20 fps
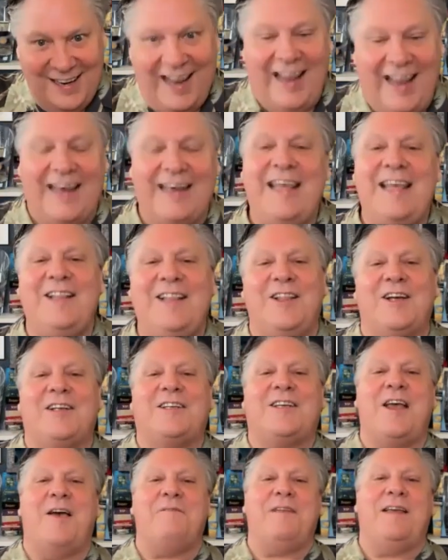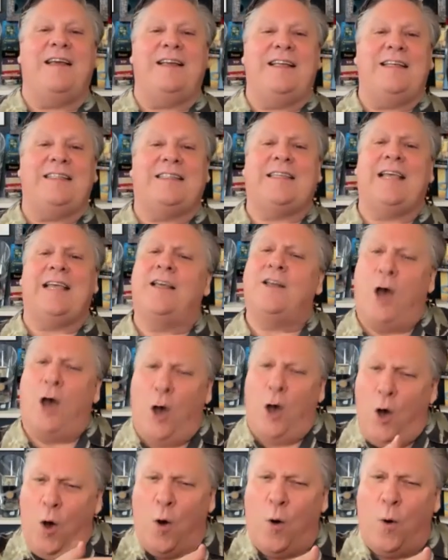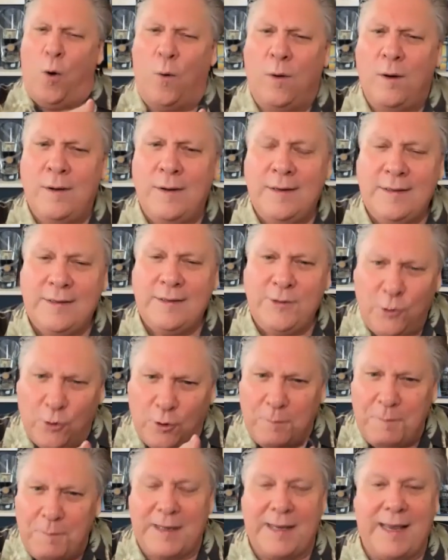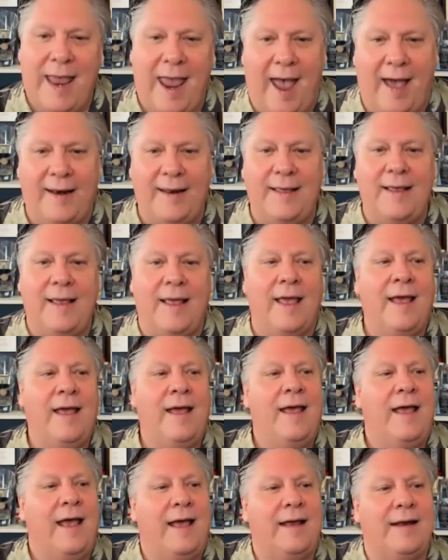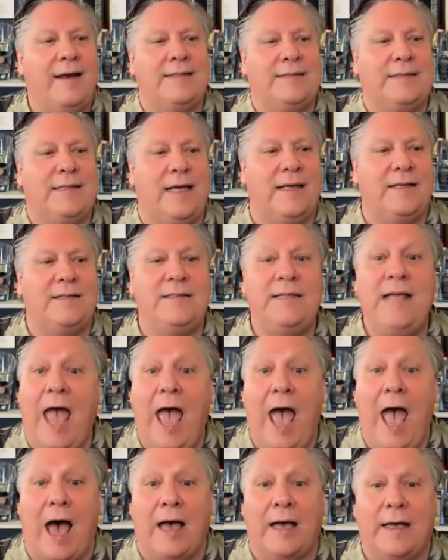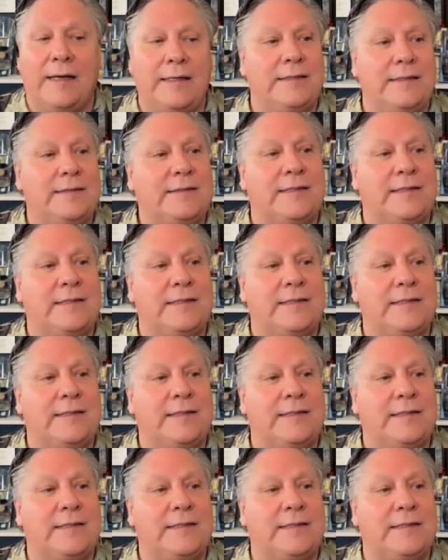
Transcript: And he looked at me and he said, "Oh, you're a mechanic?" And I said, "Yeah." And he